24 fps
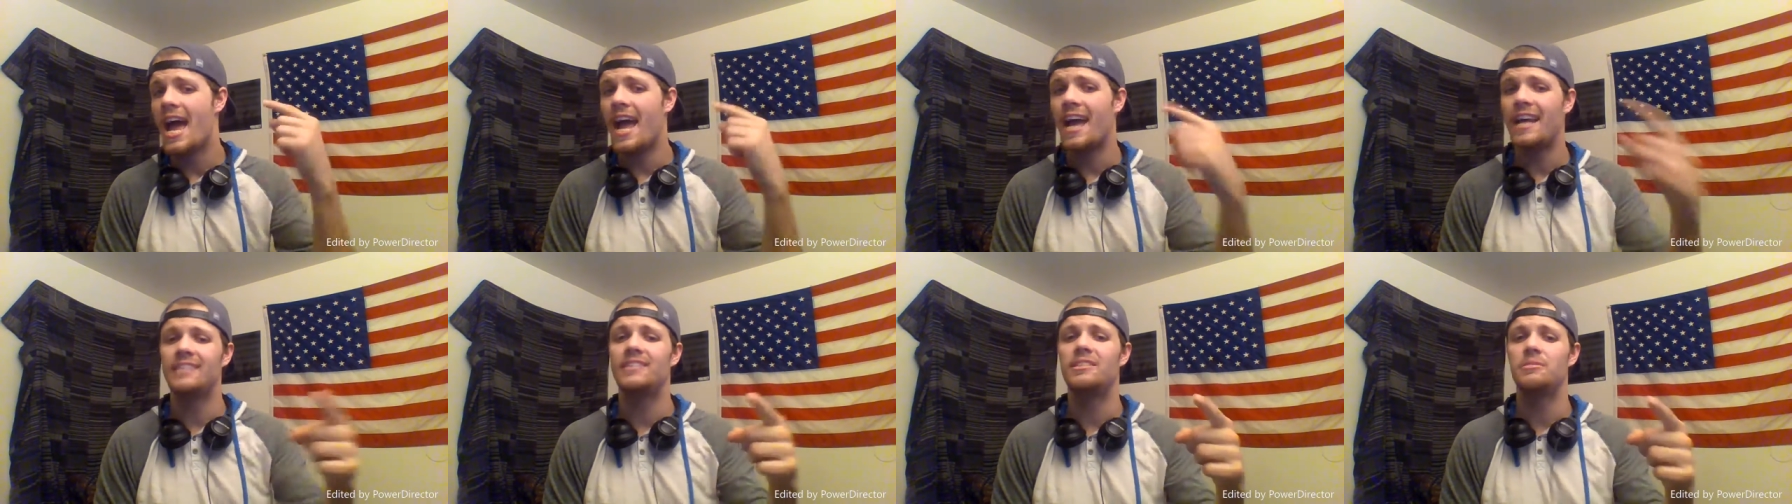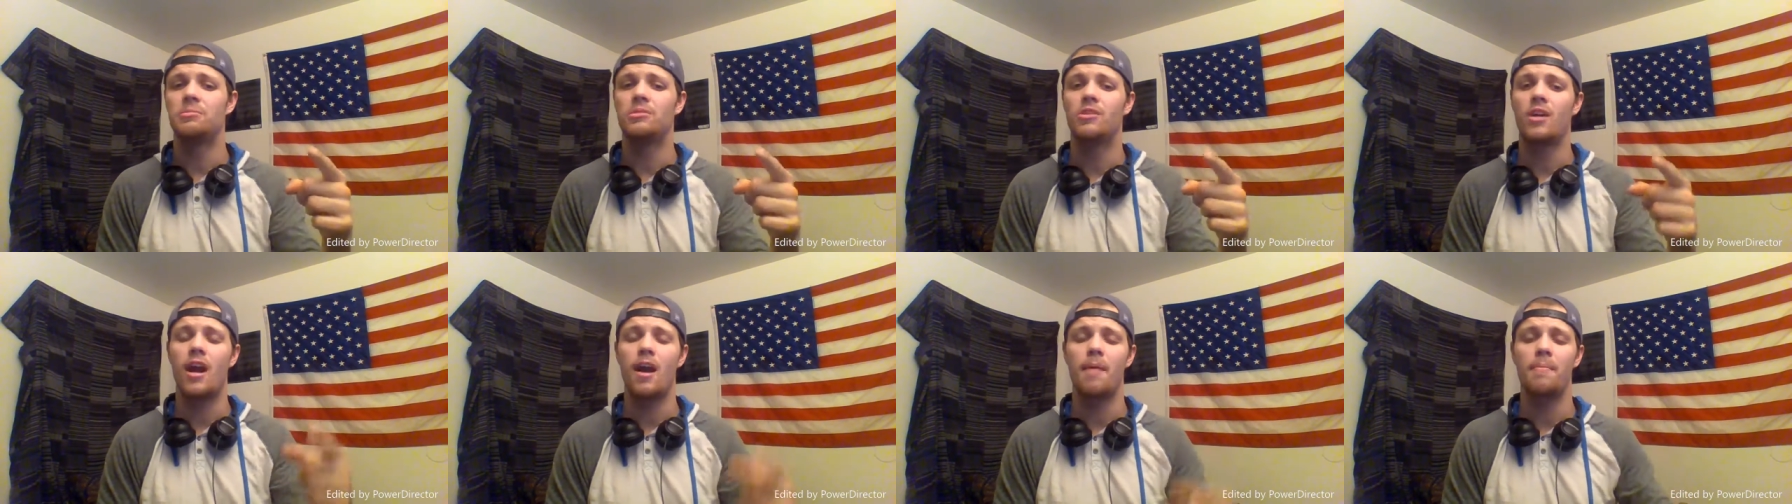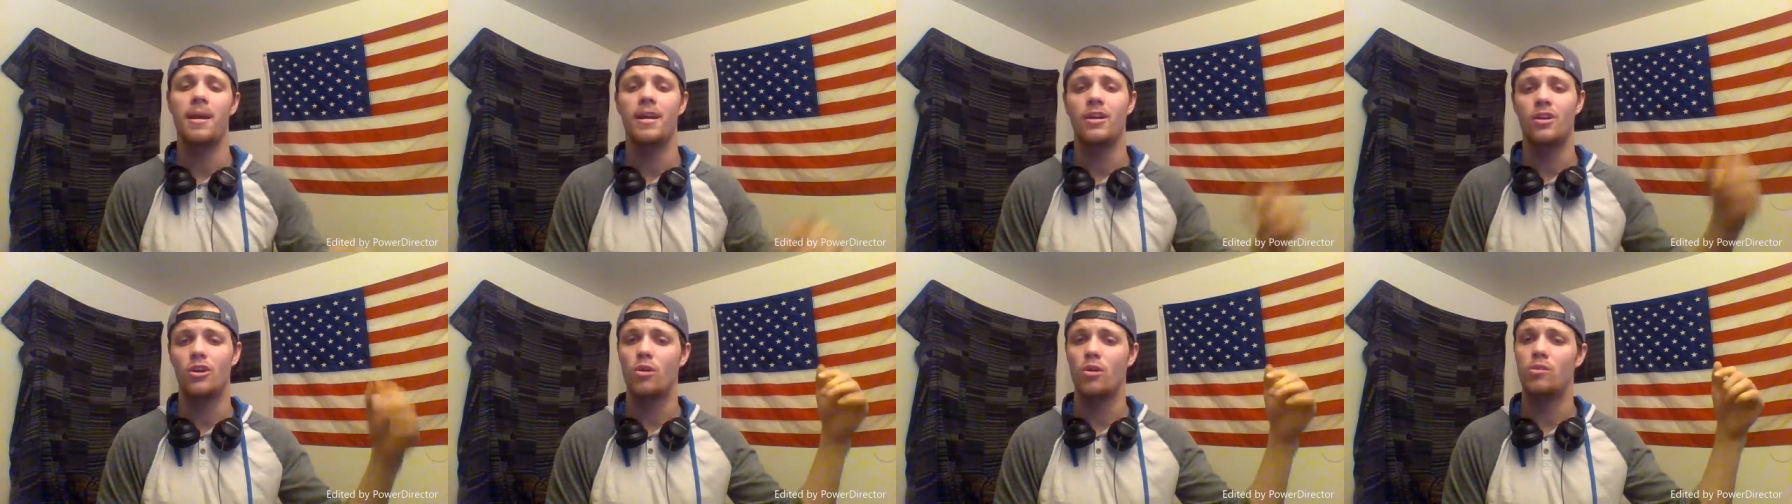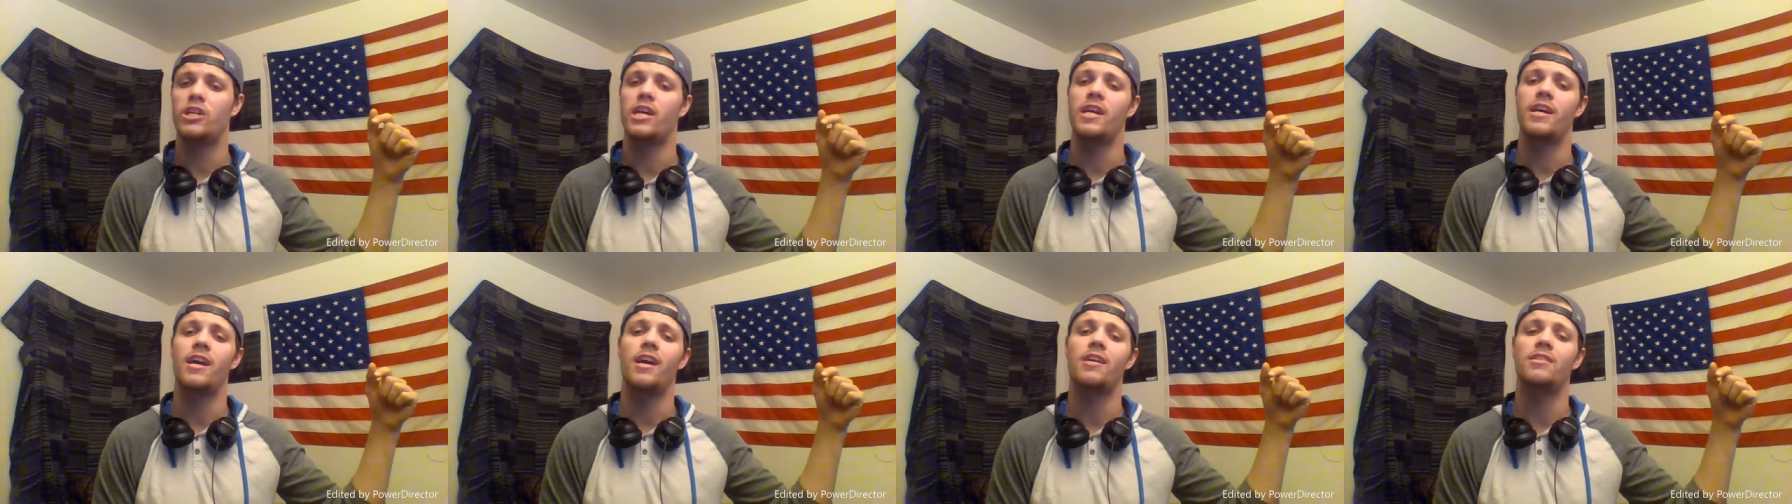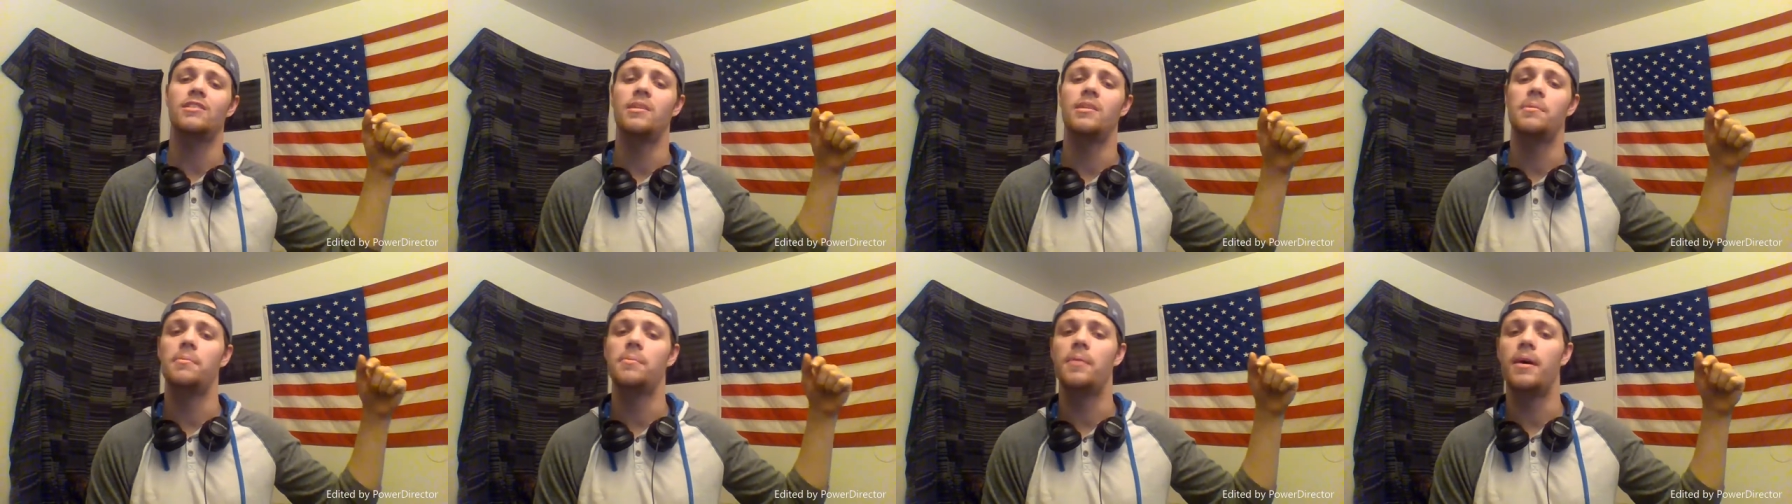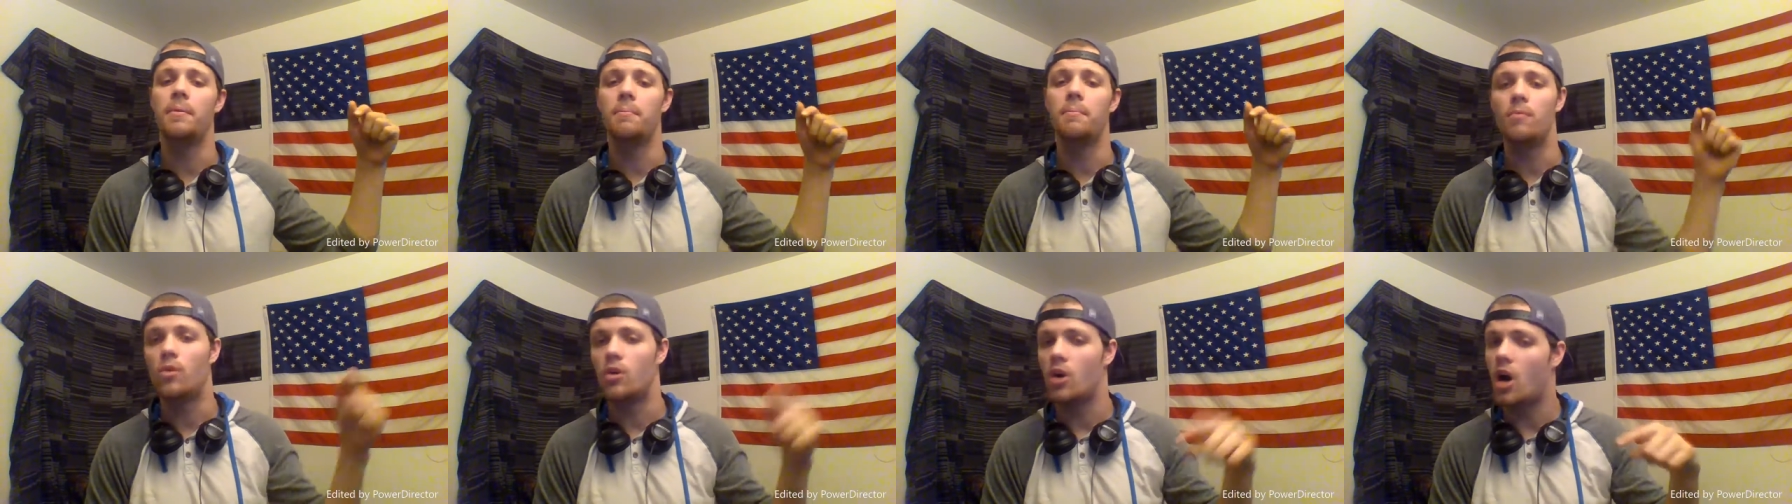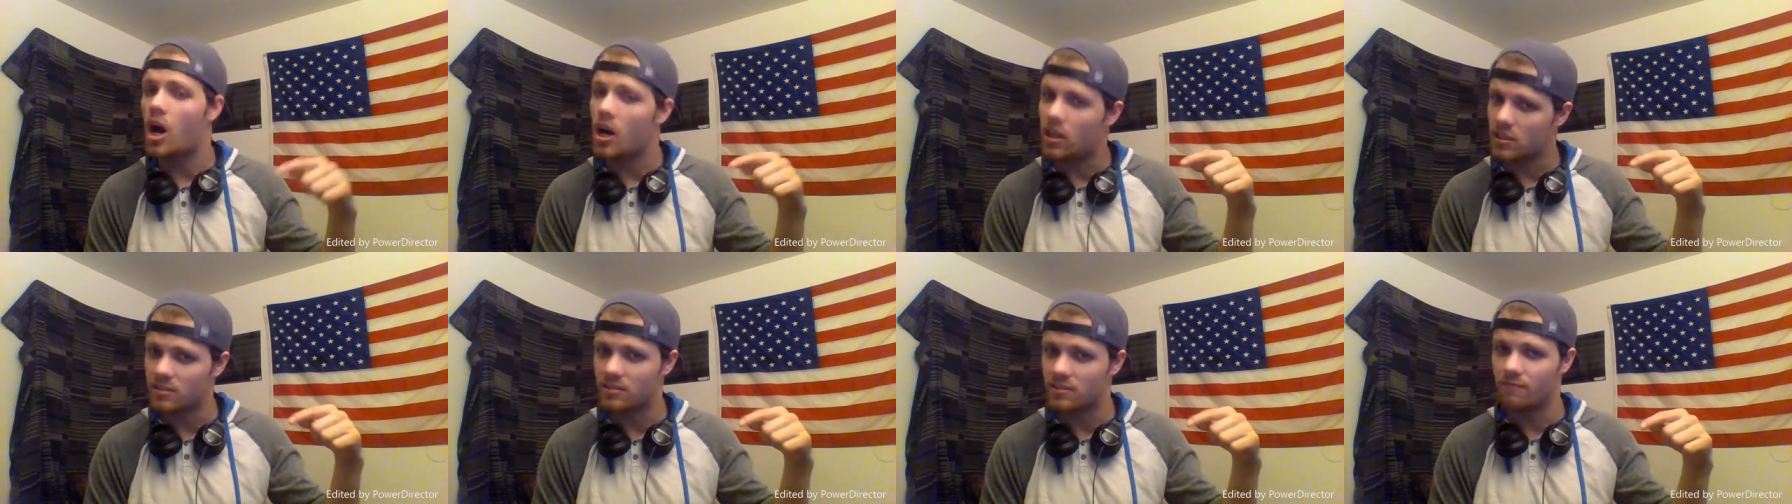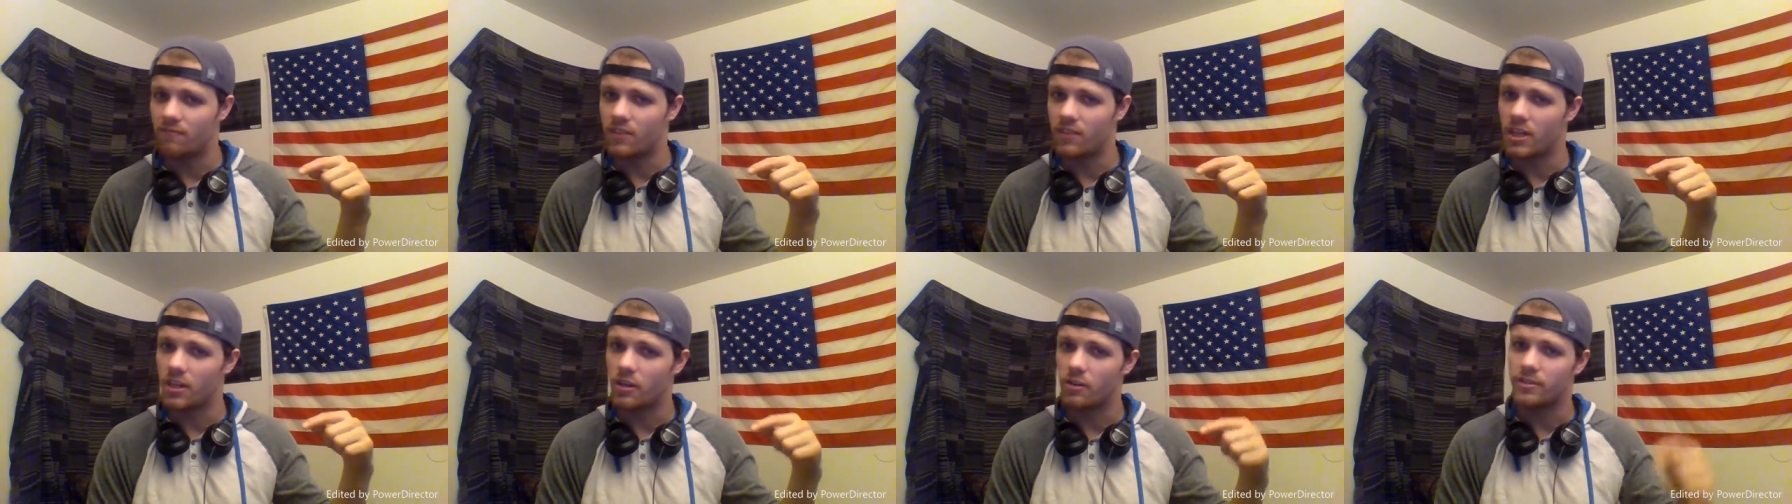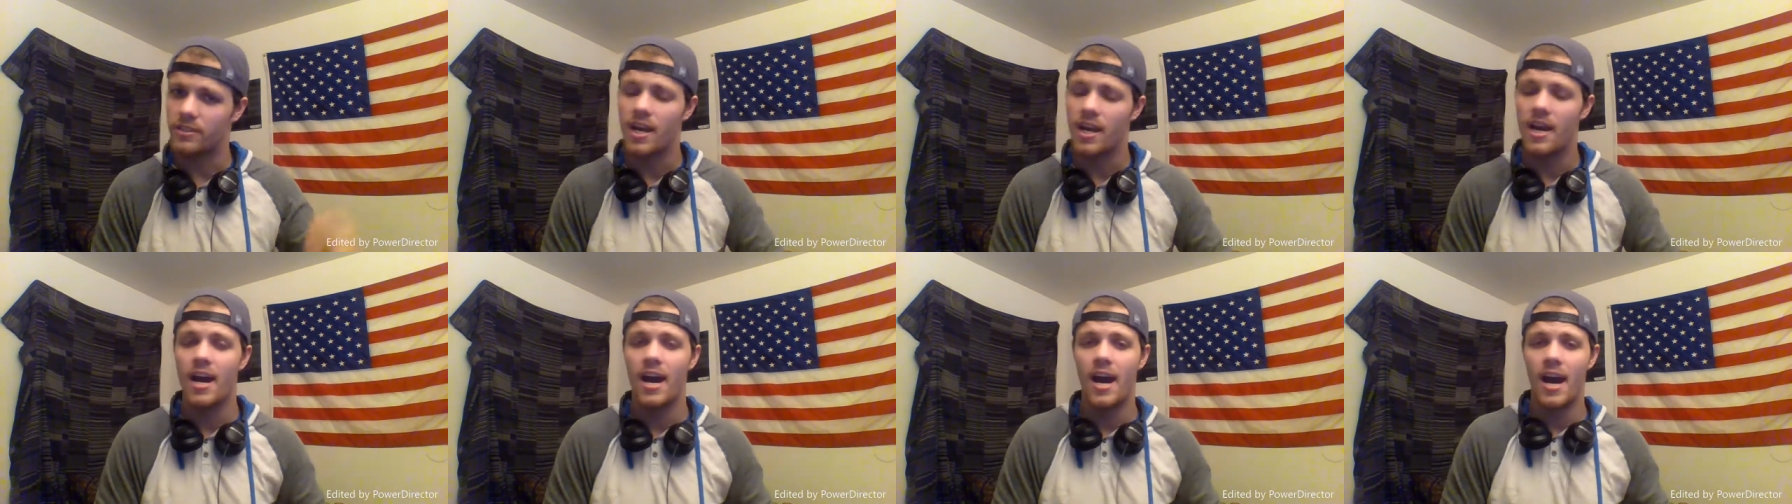and subscribe and go check out some of my more awesome videos.